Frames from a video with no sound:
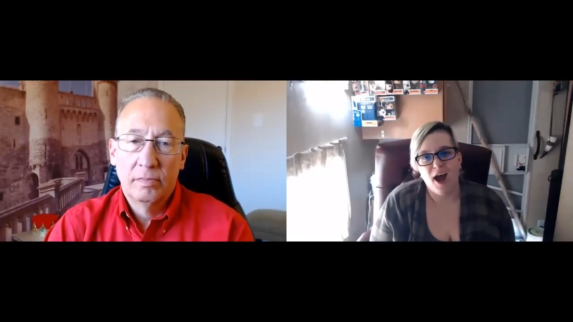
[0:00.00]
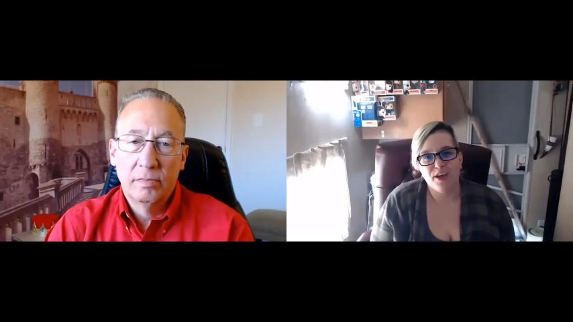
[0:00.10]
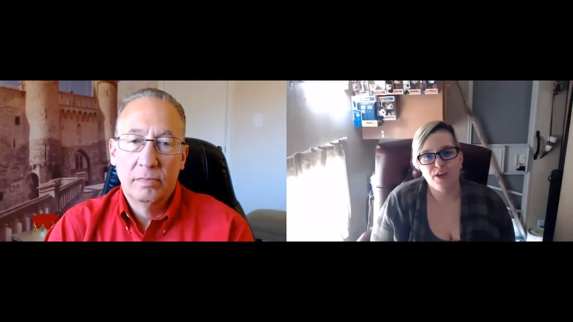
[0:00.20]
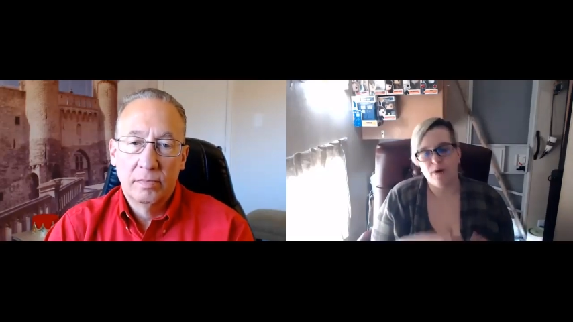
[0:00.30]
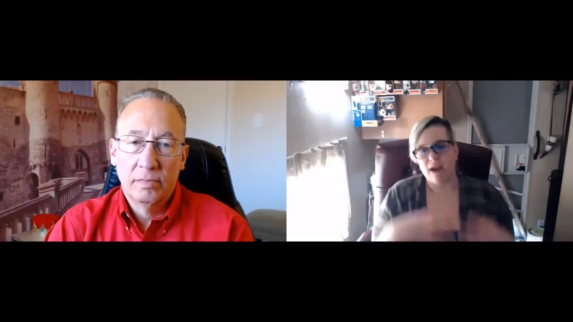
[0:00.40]

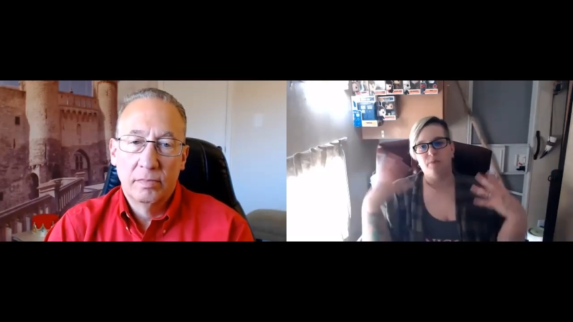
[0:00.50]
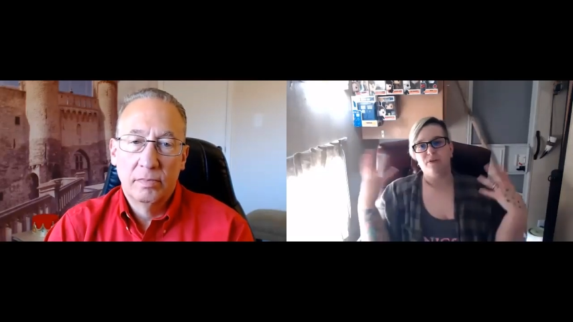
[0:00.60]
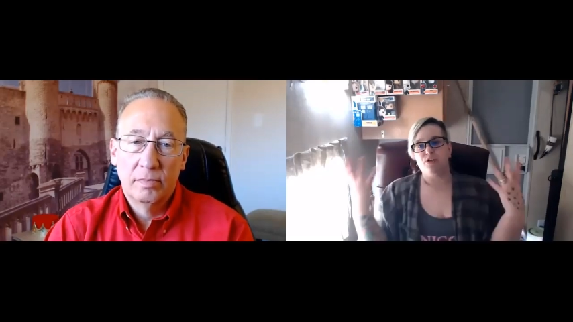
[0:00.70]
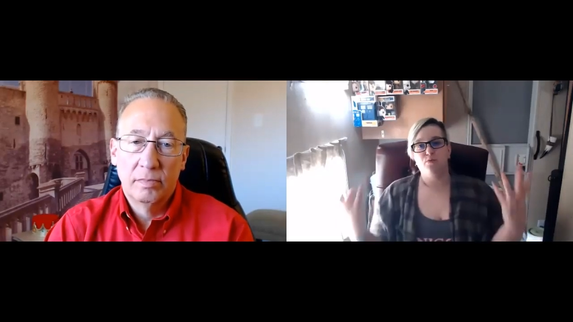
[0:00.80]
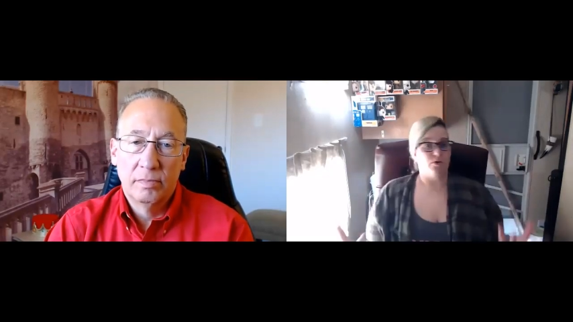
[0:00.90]
Speaker 1: you end up
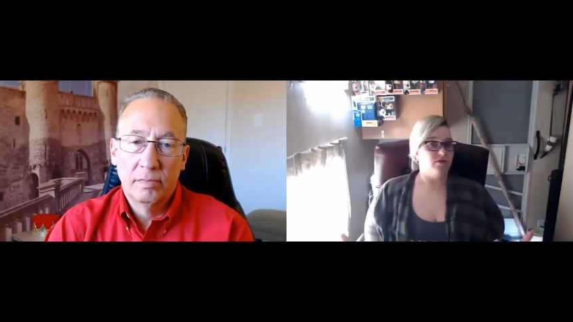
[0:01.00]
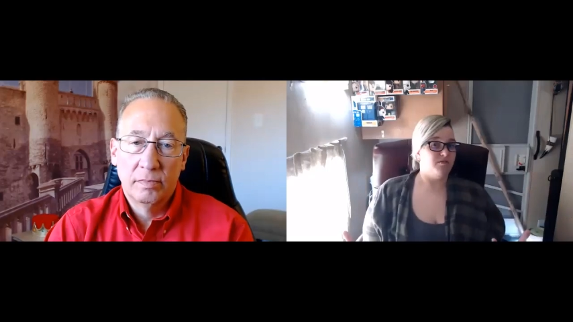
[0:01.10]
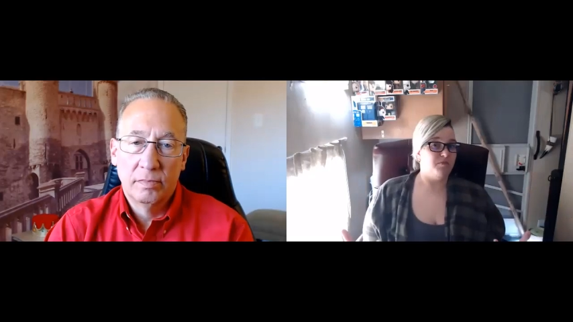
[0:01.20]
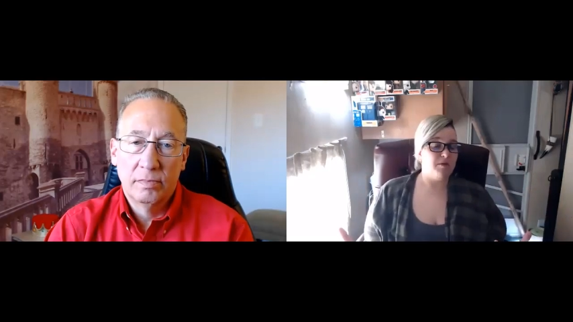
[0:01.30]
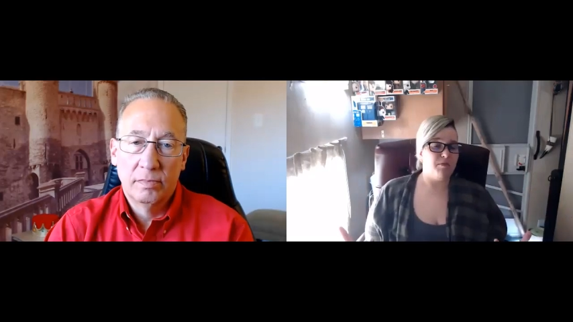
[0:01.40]
with two pools
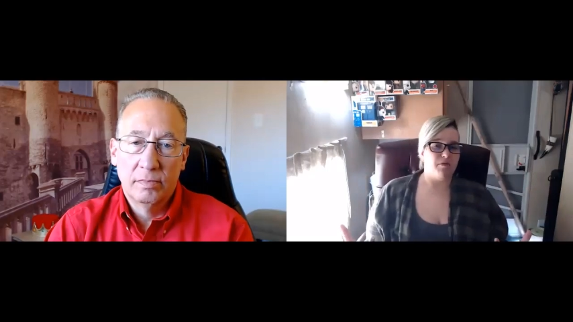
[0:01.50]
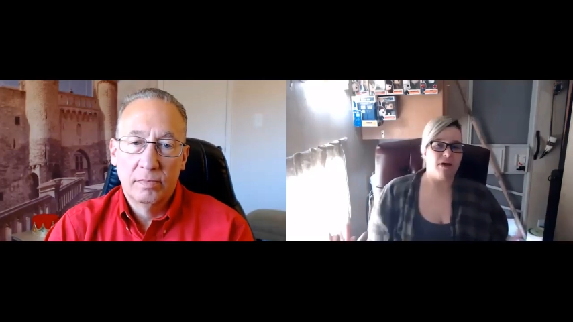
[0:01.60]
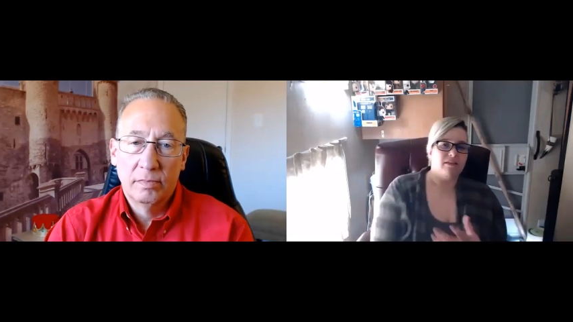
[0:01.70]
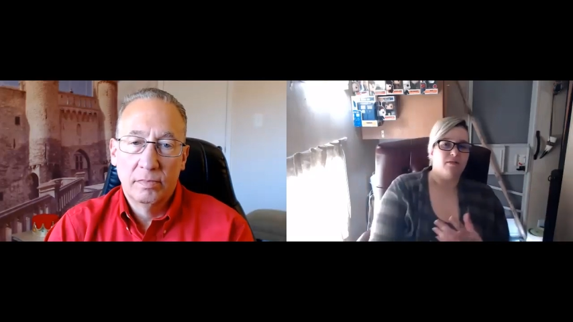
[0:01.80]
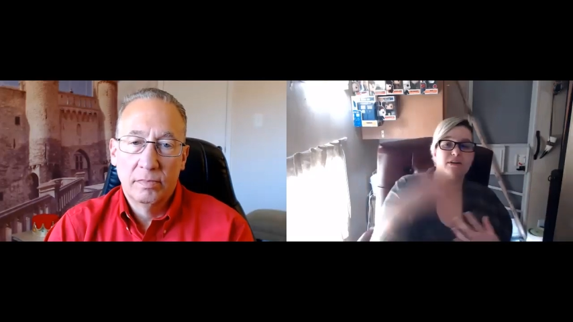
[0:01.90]
of people,
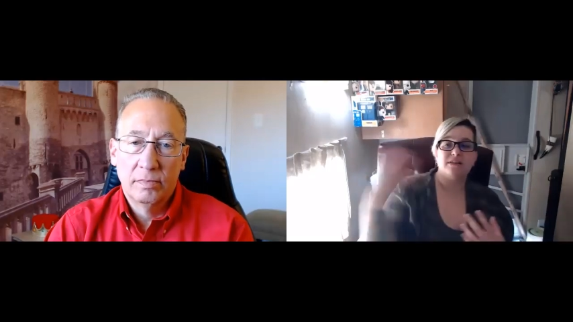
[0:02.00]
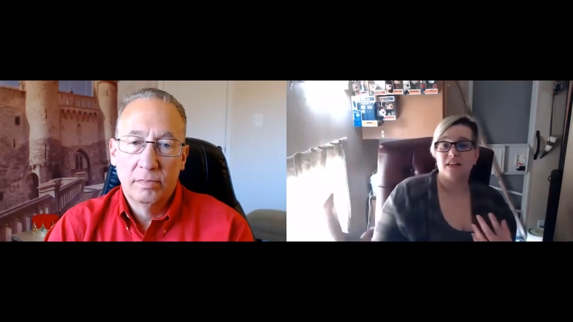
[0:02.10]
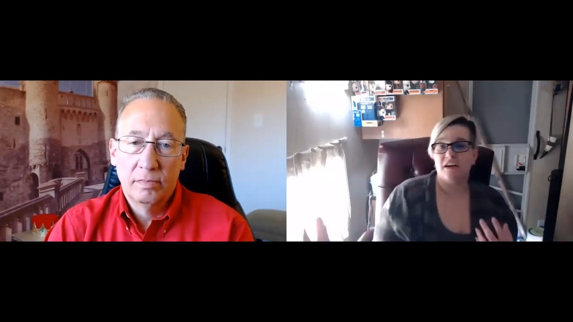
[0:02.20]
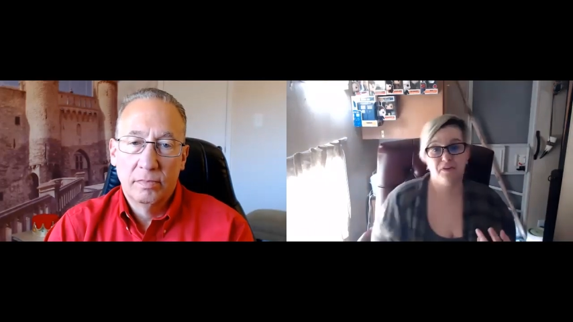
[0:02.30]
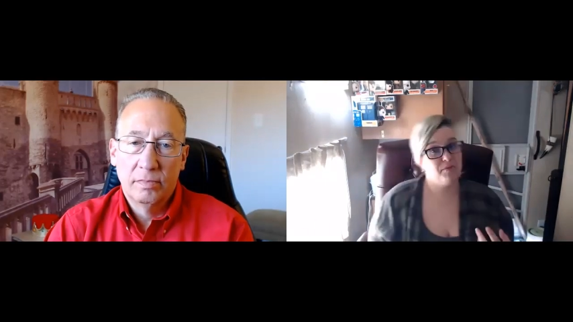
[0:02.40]
right? The ones that love